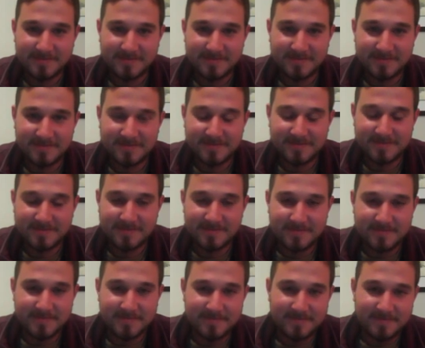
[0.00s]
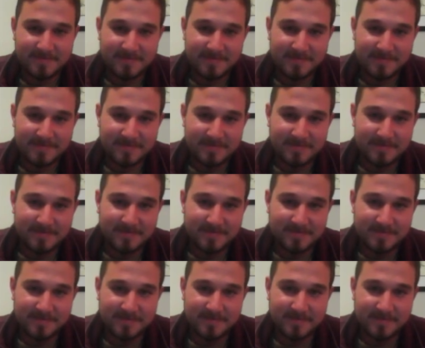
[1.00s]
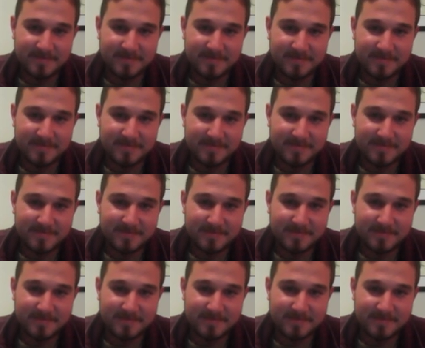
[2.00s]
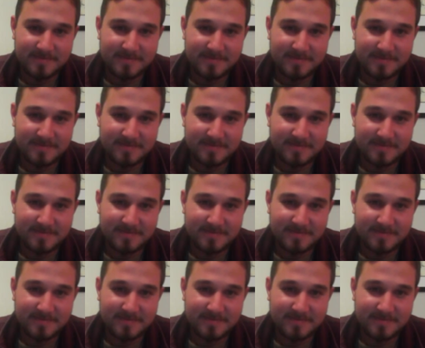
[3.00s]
The person shown says nothing.